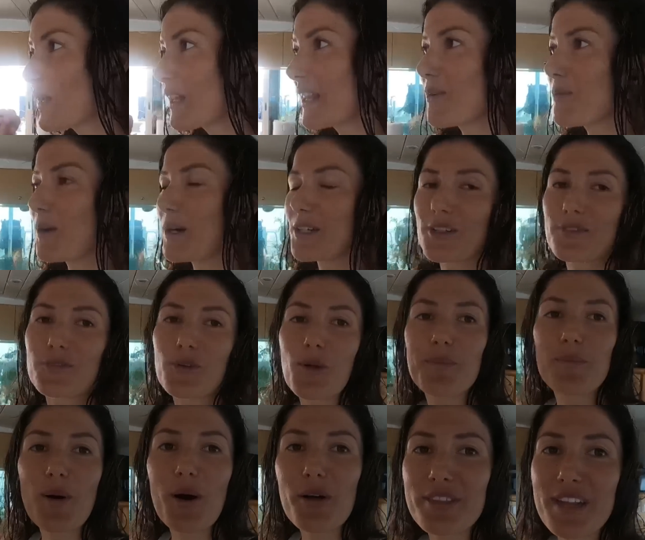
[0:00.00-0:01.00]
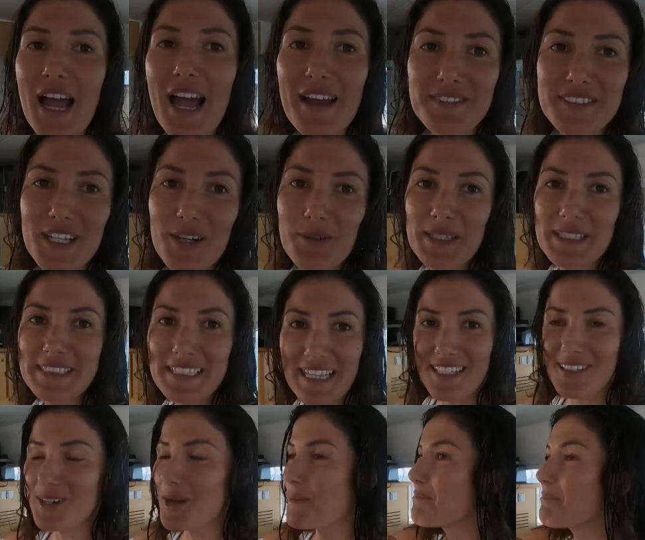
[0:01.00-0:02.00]
really wonderful. Both dives that we
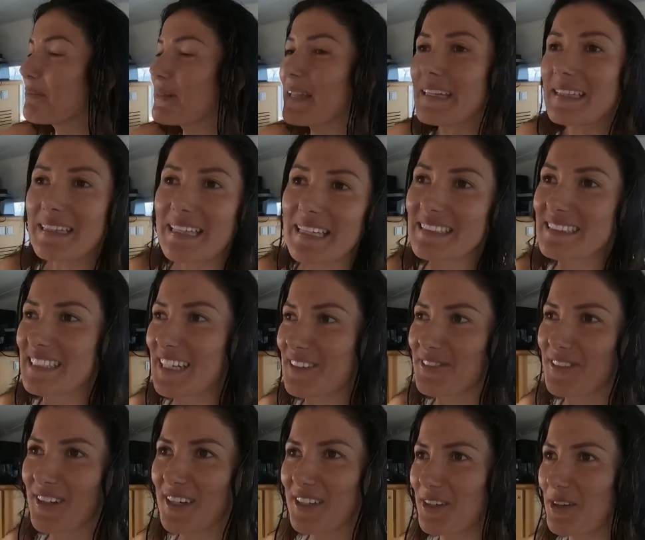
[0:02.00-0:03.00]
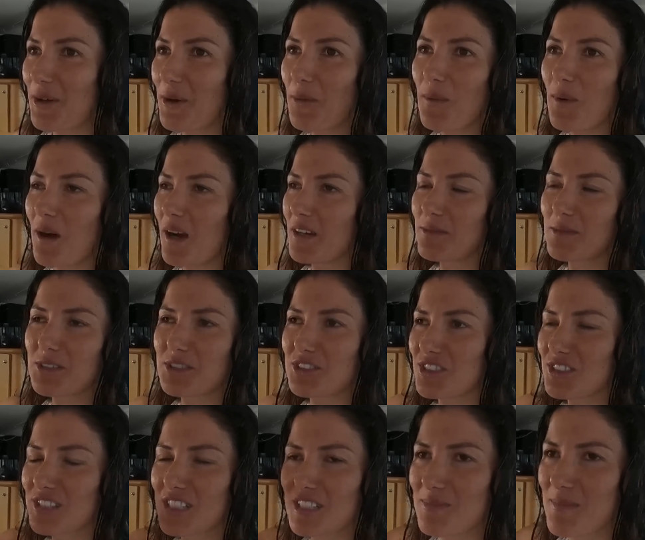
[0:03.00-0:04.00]
did, completely different. You know, one was
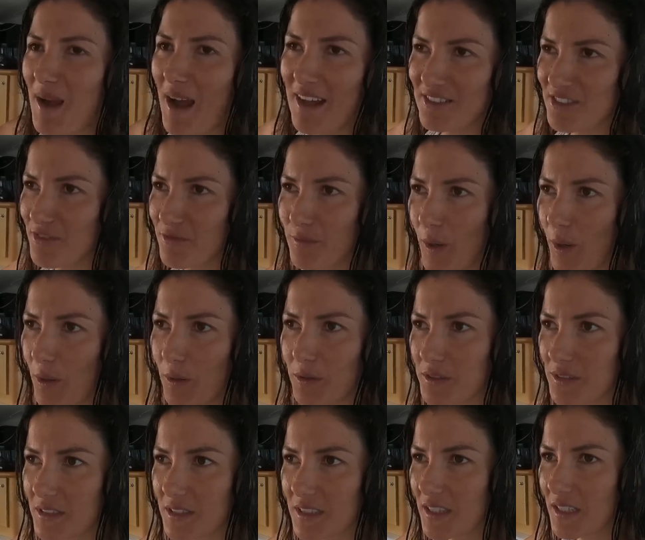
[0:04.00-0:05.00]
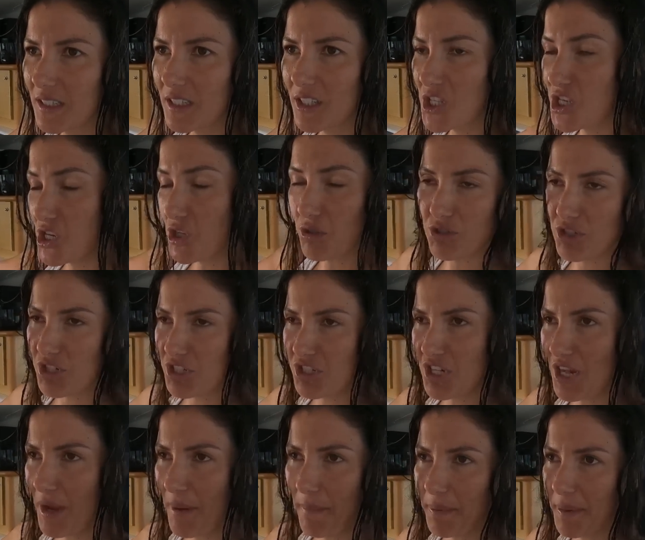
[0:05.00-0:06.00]
just this massive boat, huge
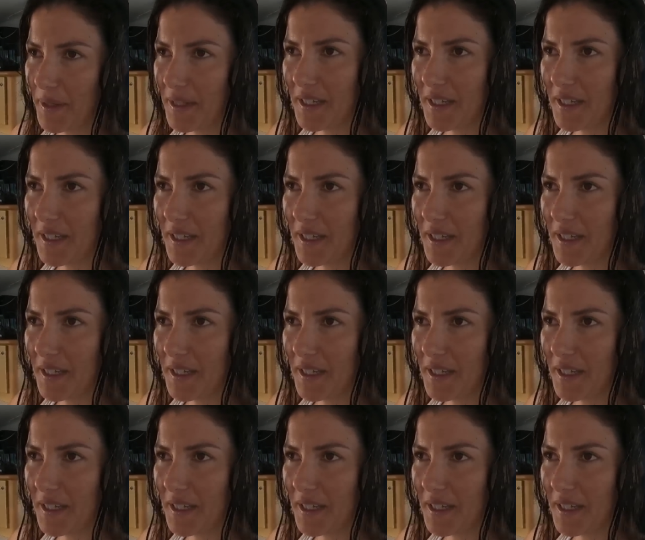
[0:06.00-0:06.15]
ship.